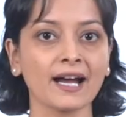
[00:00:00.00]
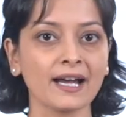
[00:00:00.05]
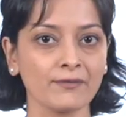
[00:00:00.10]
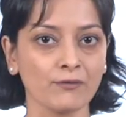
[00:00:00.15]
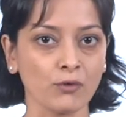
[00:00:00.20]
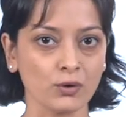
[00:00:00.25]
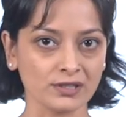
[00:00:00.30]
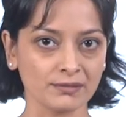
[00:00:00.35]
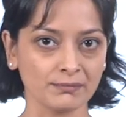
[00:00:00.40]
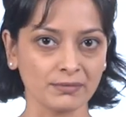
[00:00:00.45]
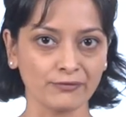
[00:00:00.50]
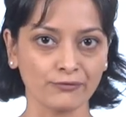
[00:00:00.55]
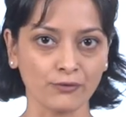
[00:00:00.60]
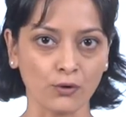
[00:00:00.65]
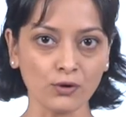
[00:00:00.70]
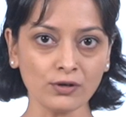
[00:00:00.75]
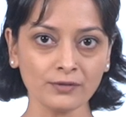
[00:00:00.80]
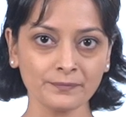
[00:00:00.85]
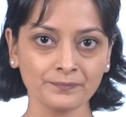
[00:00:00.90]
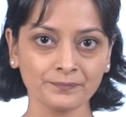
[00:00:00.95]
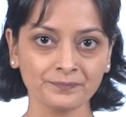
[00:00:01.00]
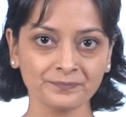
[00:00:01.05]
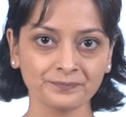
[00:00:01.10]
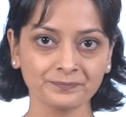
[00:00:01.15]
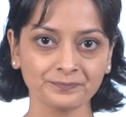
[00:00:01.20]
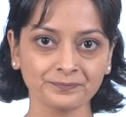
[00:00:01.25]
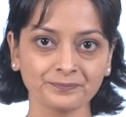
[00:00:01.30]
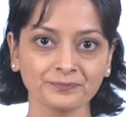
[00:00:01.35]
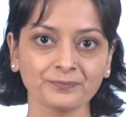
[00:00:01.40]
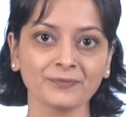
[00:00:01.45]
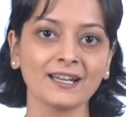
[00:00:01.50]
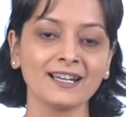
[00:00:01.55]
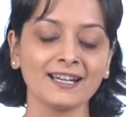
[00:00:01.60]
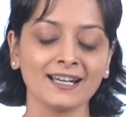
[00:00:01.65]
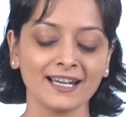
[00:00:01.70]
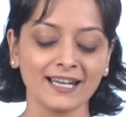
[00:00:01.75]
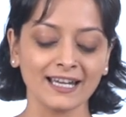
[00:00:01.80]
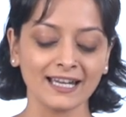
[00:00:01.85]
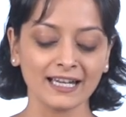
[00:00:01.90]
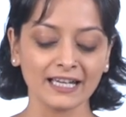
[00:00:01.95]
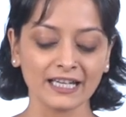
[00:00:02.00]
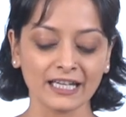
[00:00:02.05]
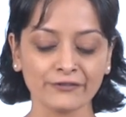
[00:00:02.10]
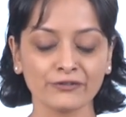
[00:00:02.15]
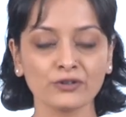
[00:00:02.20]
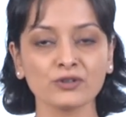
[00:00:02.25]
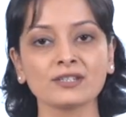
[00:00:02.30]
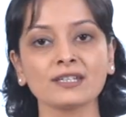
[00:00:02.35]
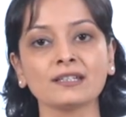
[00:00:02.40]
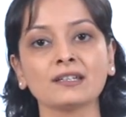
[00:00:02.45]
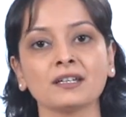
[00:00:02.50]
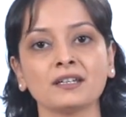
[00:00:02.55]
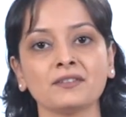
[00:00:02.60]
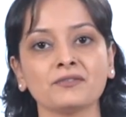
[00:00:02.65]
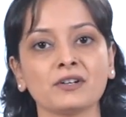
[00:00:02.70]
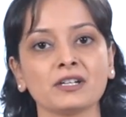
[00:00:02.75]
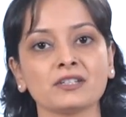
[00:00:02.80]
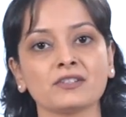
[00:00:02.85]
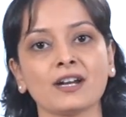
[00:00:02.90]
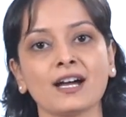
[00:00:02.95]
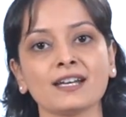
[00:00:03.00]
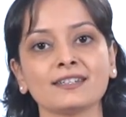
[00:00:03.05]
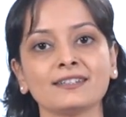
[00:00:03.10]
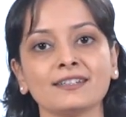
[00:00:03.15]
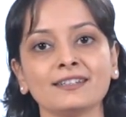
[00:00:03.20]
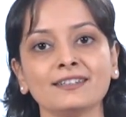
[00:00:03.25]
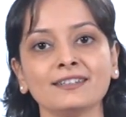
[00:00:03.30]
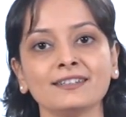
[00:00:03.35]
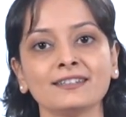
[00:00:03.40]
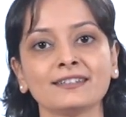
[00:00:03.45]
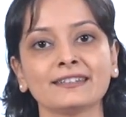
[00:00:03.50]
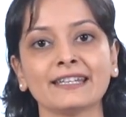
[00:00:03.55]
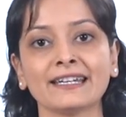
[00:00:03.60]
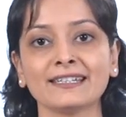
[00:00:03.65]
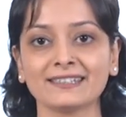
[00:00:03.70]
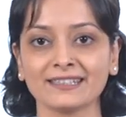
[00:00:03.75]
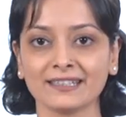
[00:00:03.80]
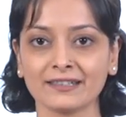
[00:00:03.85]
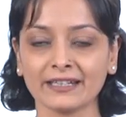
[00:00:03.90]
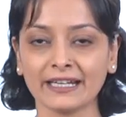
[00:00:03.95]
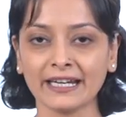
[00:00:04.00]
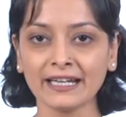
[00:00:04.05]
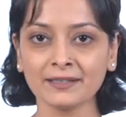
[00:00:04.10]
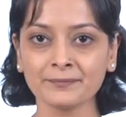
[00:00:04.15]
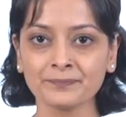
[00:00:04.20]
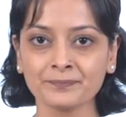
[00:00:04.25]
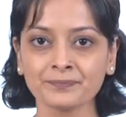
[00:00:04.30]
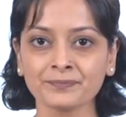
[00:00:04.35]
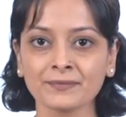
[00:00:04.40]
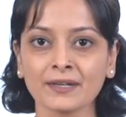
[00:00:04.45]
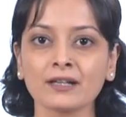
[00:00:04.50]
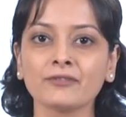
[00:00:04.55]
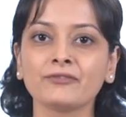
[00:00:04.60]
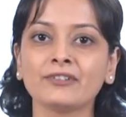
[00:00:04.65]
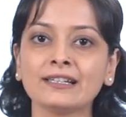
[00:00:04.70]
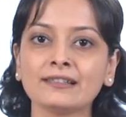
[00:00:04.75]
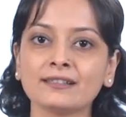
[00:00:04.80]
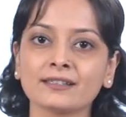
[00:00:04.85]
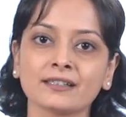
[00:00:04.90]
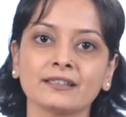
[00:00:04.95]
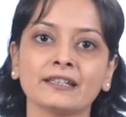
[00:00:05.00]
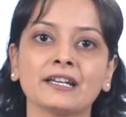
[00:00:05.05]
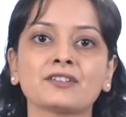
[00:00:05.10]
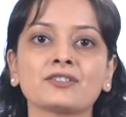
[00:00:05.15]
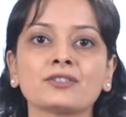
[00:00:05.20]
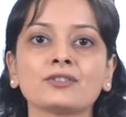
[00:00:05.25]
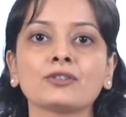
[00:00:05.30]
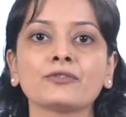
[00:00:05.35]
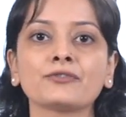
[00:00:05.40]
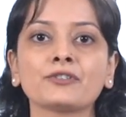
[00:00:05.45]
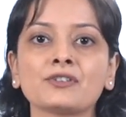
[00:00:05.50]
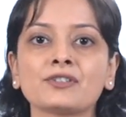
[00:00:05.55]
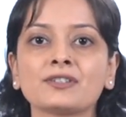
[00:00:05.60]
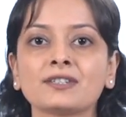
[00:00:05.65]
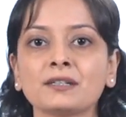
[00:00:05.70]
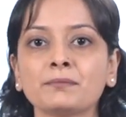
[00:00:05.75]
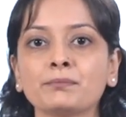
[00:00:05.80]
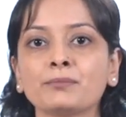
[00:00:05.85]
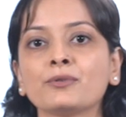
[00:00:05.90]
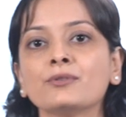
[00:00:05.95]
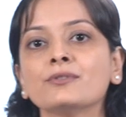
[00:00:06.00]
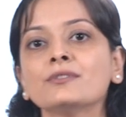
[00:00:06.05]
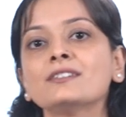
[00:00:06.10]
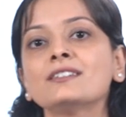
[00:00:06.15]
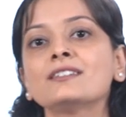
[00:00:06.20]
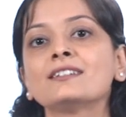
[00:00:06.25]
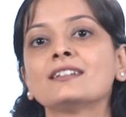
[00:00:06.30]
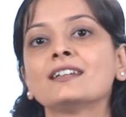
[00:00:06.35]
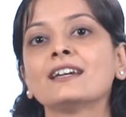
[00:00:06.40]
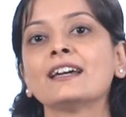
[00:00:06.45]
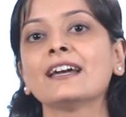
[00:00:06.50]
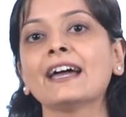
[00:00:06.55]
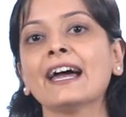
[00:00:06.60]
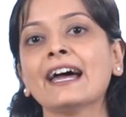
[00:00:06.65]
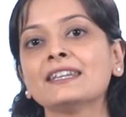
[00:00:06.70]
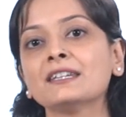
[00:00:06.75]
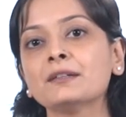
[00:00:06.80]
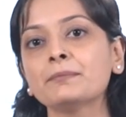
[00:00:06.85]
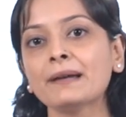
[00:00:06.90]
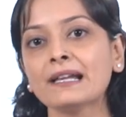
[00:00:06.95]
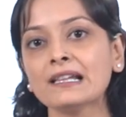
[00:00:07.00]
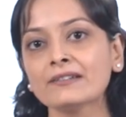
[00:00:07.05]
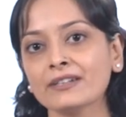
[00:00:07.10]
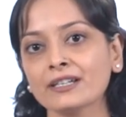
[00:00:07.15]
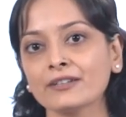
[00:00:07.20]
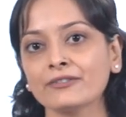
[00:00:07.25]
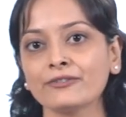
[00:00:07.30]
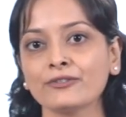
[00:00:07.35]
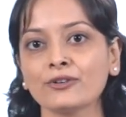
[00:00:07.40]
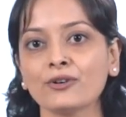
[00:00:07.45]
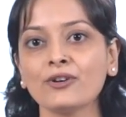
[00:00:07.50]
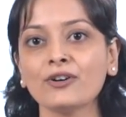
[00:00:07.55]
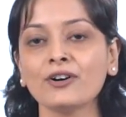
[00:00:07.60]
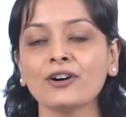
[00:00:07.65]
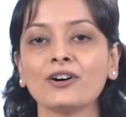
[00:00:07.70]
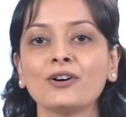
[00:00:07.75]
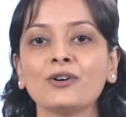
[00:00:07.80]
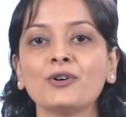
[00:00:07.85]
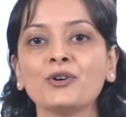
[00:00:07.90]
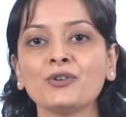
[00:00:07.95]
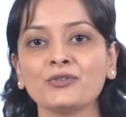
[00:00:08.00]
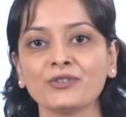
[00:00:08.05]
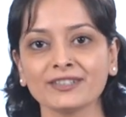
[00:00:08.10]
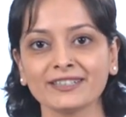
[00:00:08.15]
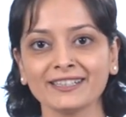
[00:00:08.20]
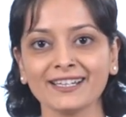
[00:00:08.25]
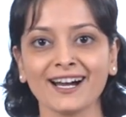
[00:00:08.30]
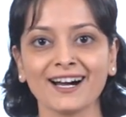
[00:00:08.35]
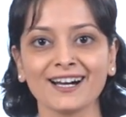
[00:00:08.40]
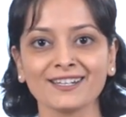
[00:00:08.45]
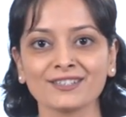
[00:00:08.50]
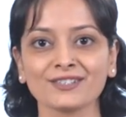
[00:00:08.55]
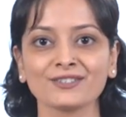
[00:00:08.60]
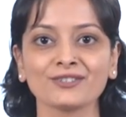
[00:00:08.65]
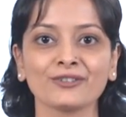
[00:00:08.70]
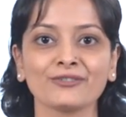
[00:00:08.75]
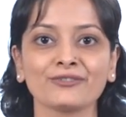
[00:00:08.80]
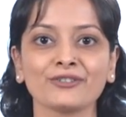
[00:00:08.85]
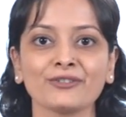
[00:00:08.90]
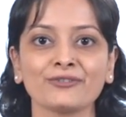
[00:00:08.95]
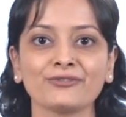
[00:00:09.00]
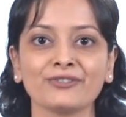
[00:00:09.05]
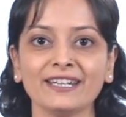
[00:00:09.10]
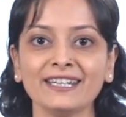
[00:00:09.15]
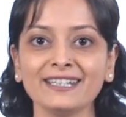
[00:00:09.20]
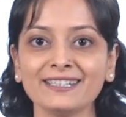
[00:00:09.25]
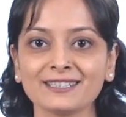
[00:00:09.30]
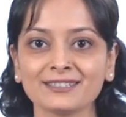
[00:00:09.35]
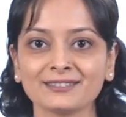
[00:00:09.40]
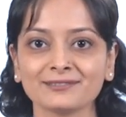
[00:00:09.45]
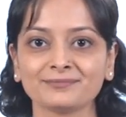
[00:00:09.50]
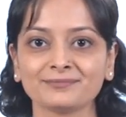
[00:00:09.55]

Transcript: I was before. If you're sitting in Vajrasana, that's great. Feel the connection of your sit bones and the pelvic floor over the arches of your feet.